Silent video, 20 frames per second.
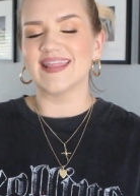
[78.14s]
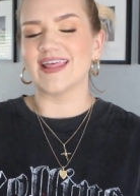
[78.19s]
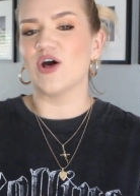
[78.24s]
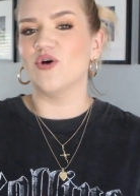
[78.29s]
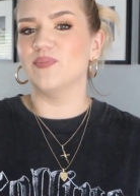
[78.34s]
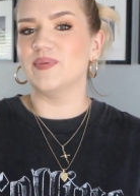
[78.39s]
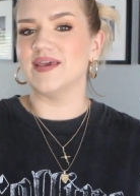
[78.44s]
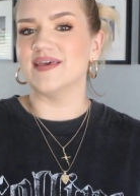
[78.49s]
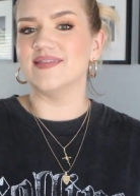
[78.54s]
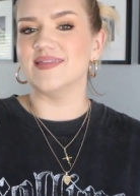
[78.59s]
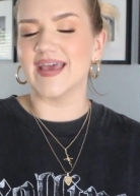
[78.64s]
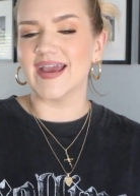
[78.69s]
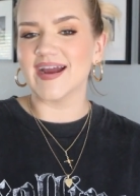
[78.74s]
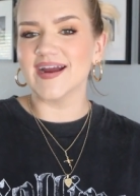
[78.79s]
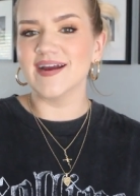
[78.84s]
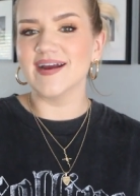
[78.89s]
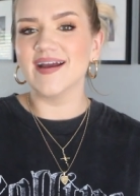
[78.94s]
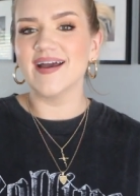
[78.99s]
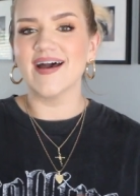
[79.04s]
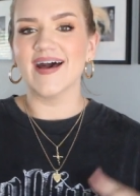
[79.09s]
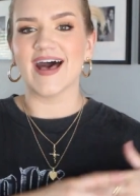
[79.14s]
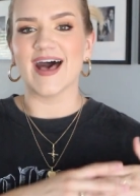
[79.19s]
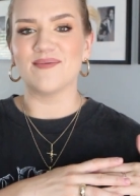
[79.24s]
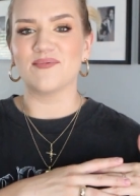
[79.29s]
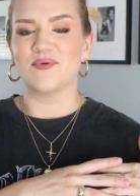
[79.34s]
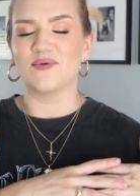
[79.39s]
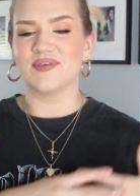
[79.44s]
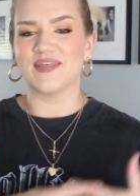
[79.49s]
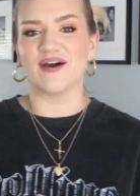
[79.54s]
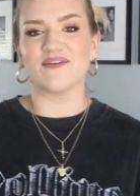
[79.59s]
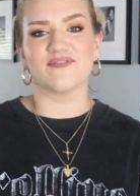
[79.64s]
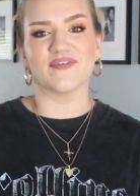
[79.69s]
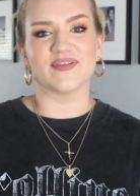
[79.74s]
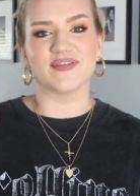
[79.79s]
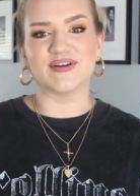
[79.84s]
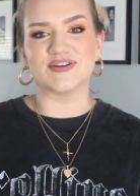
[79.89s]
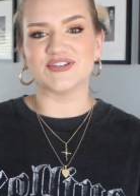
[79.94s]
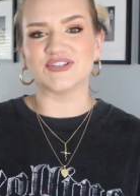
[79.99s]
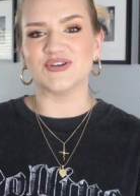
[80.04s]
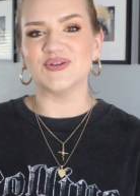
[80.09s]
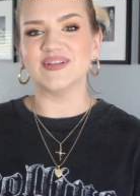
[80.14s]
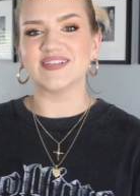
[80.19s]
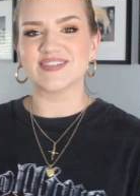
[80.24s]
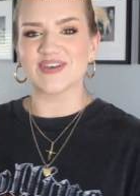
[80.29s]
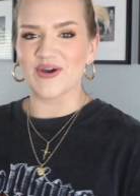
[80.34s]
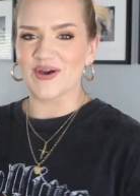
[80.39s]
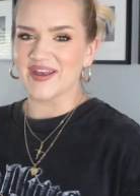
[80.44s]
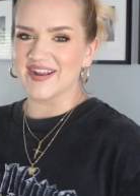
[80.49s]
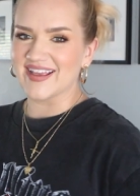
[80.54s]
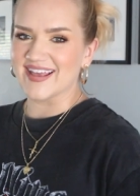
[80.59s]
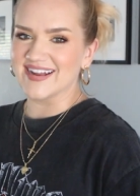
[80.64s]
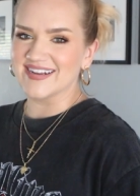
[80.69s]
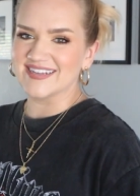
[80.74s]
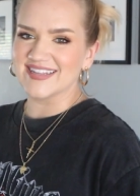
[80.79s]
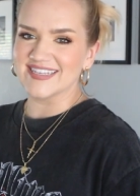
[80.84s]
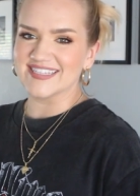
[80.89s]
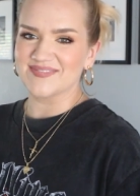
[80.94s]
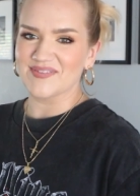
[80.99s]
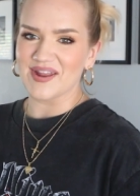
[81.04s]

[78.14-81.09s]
that will be in there. Um, but without further ado, let's go ahead and get into this